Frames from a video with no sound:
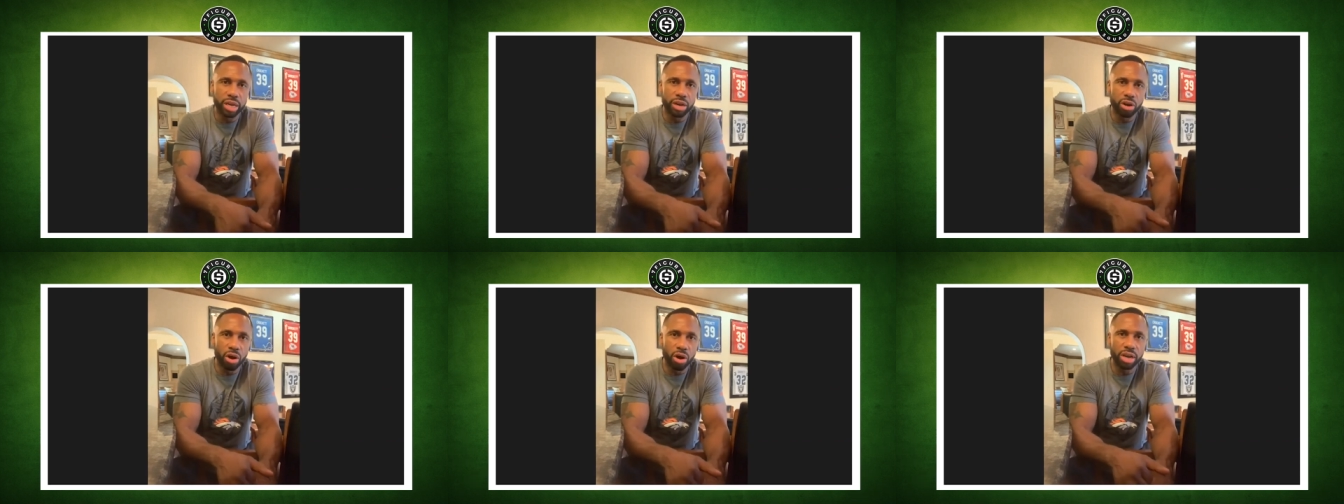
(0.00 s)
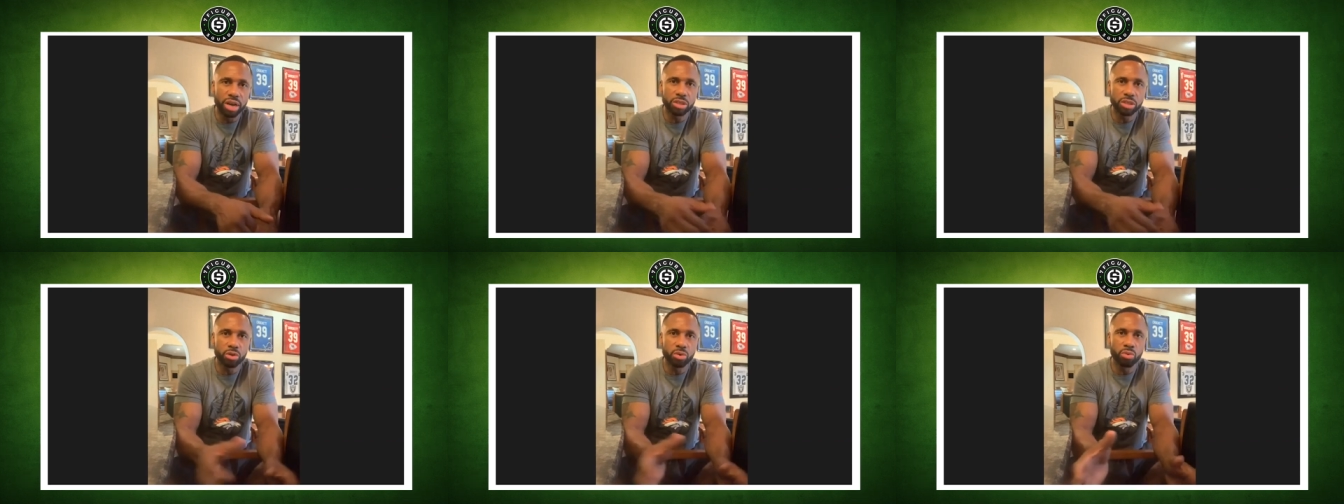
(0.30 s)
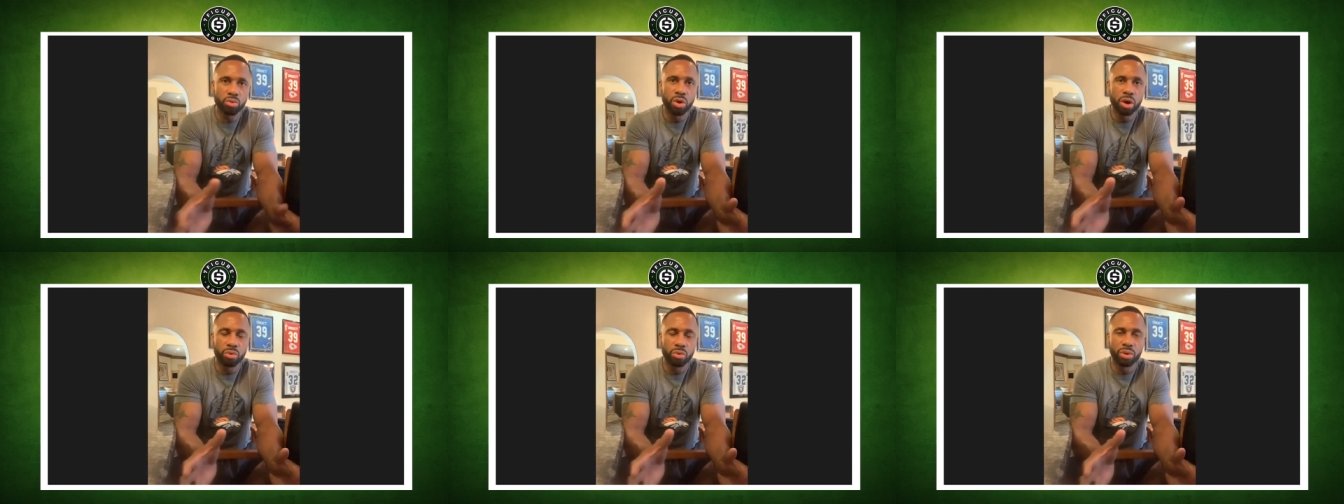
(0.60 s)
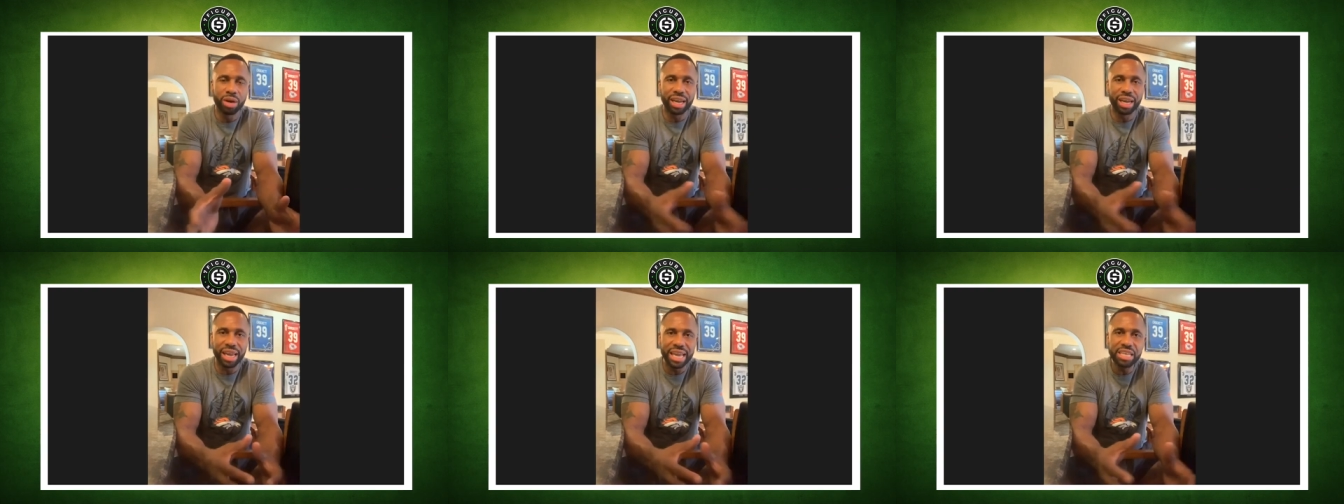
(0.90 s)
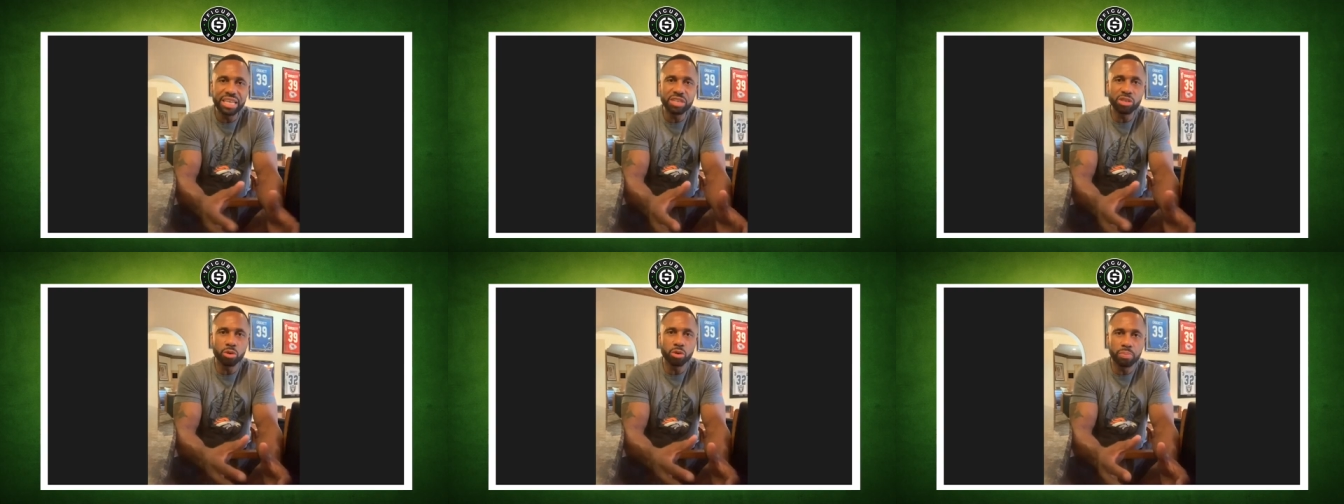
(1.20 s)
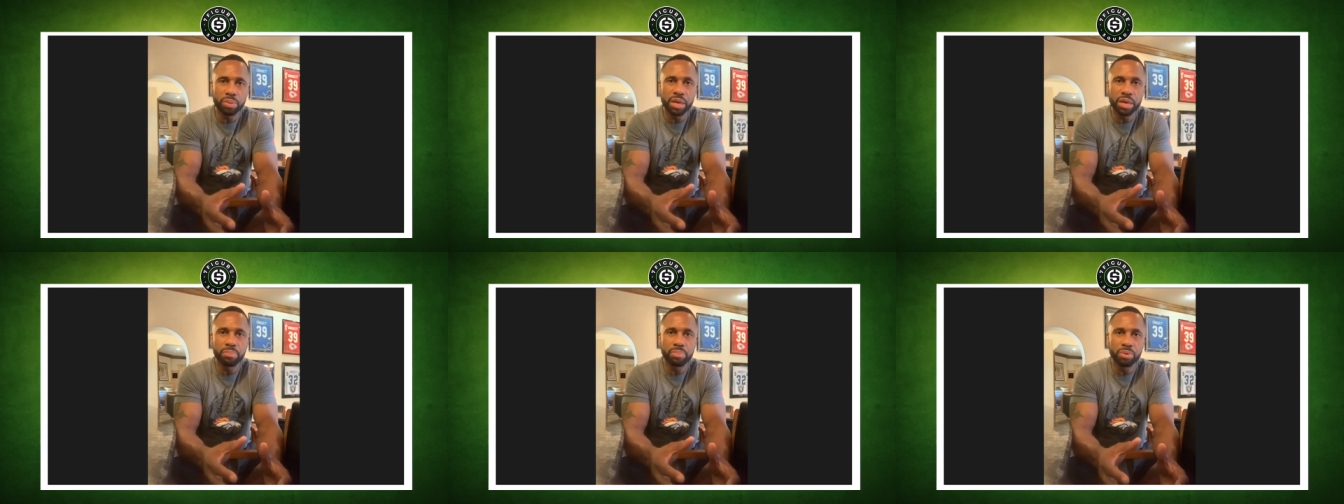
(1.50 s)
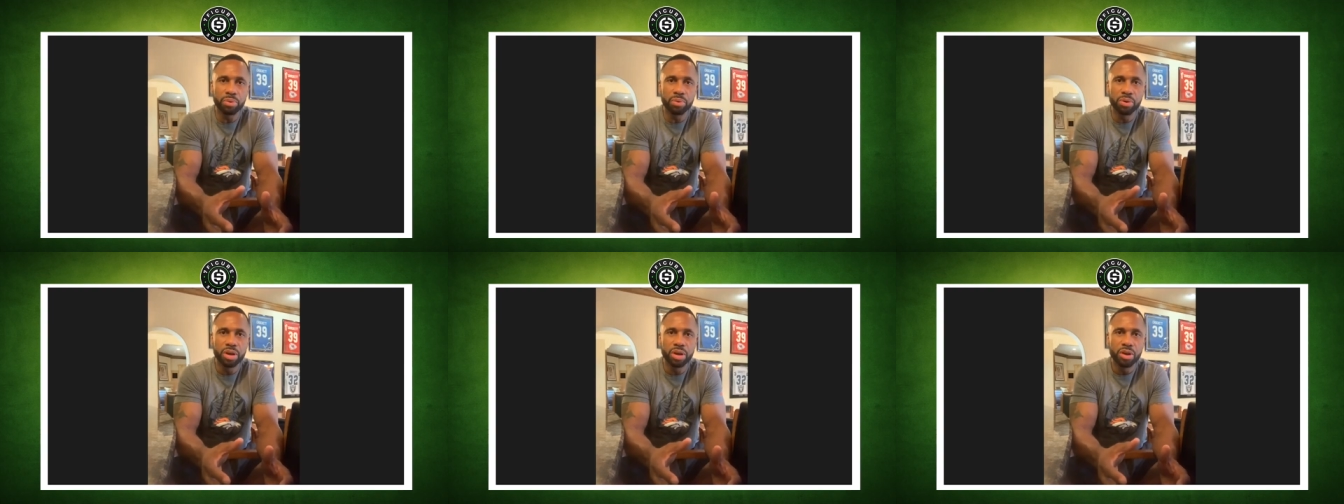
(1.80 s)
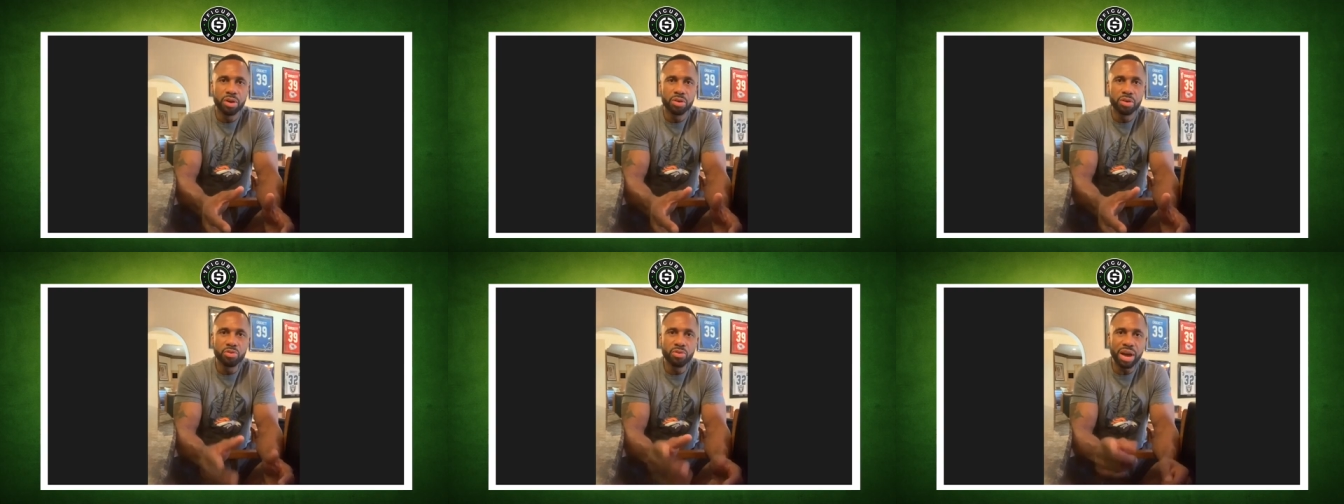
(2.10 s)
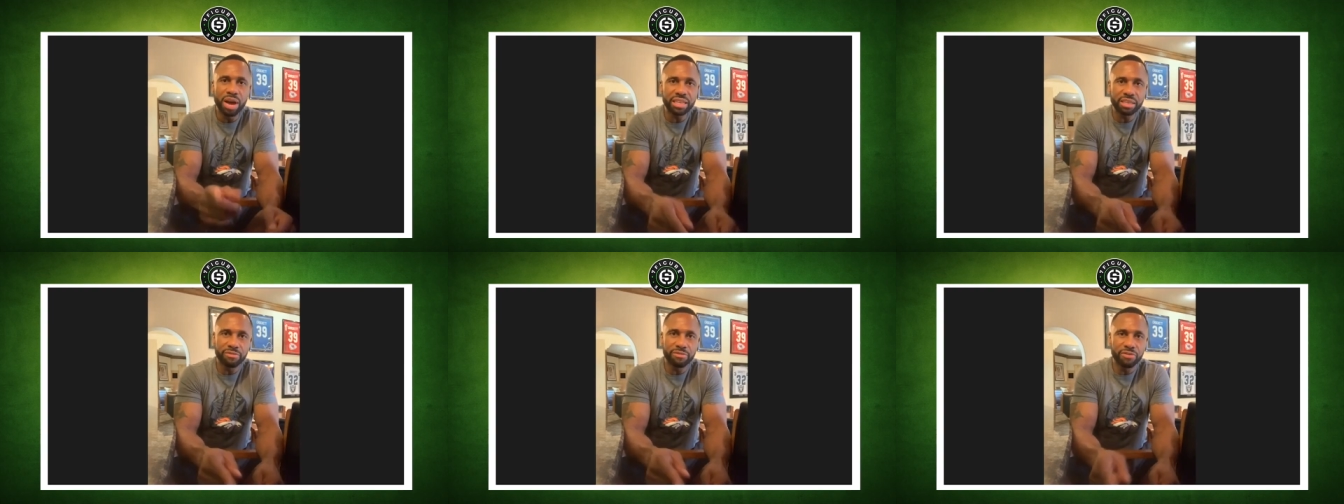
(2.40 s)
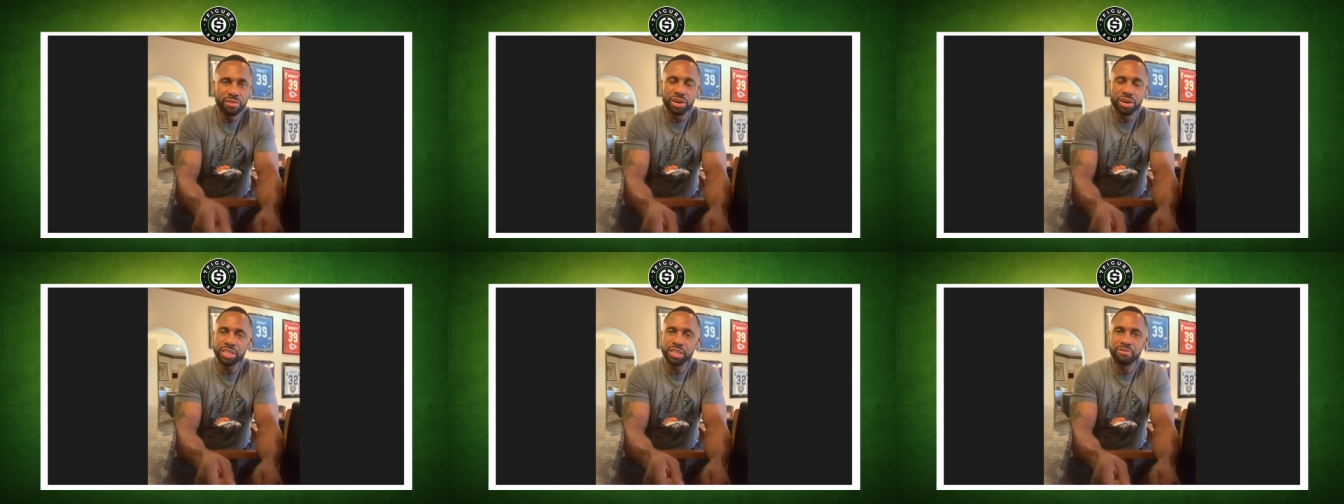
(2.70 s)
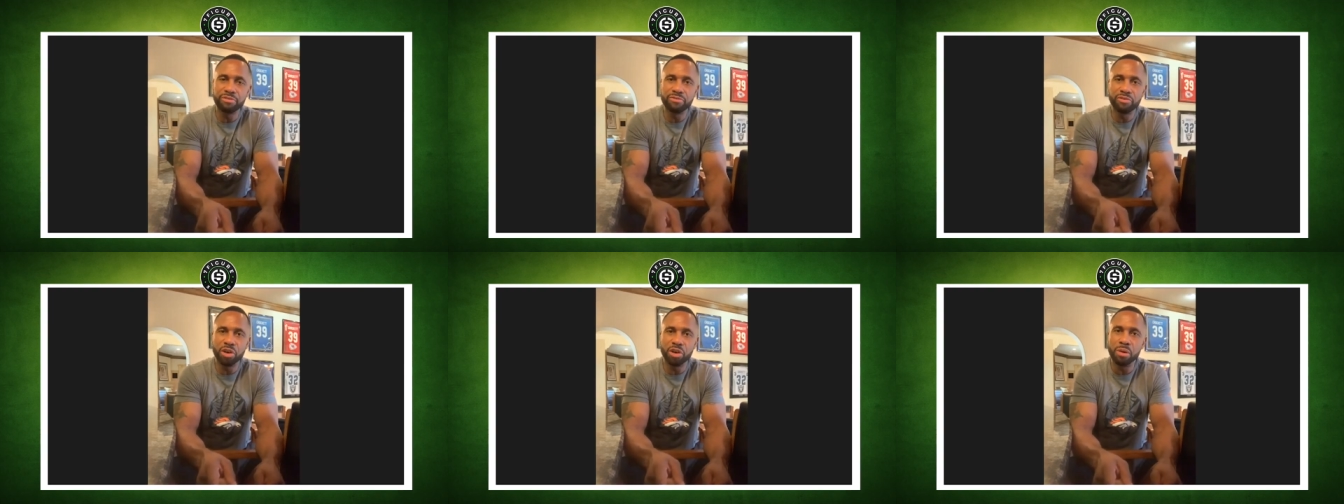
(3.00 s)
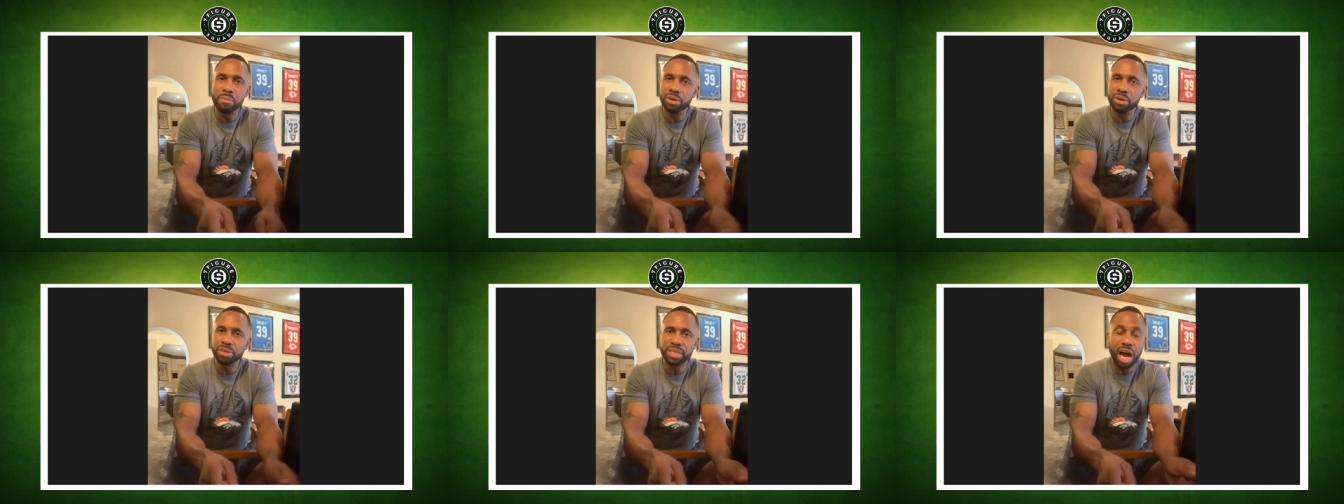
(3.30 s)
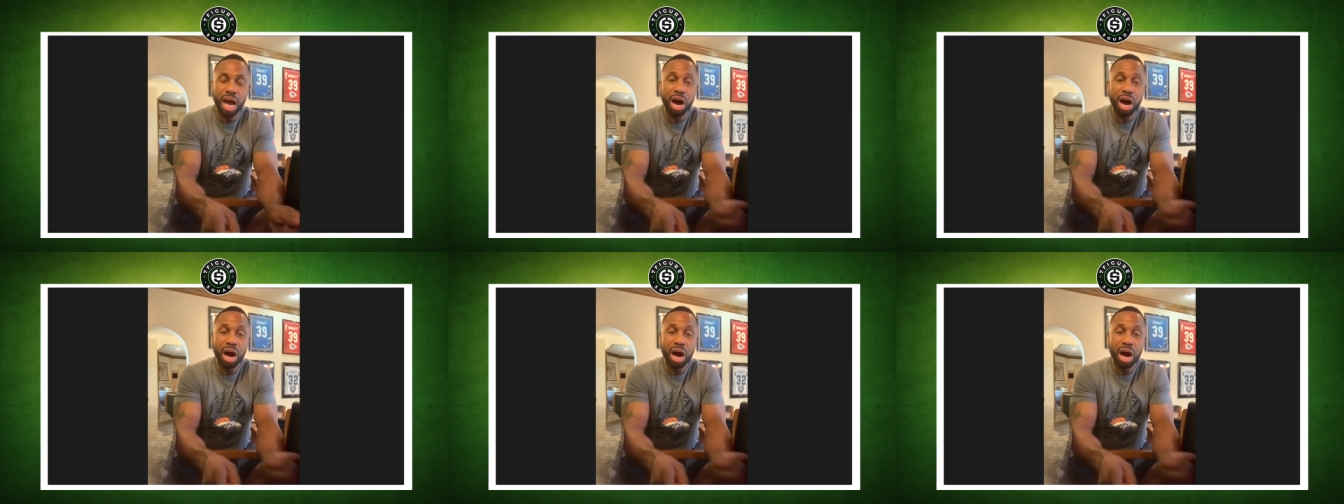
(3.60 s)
in order to relate to people, you have to first and foremost.